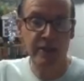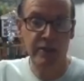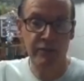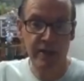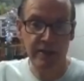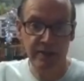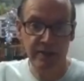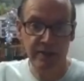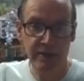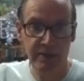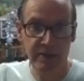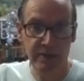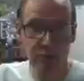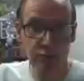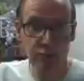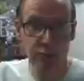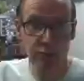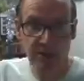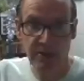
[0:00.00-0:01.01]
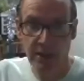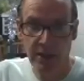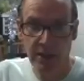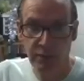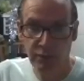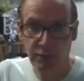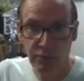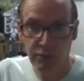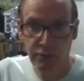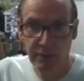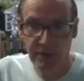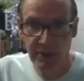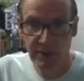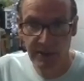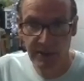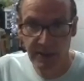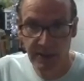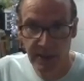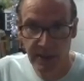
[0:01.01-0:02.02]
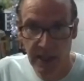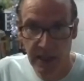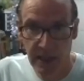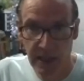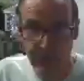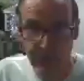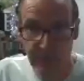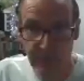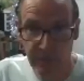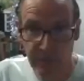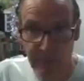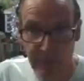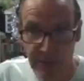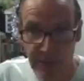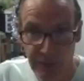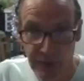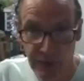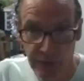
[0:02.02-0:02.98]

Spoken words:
read it? Oh, I don't know. It's lack of information.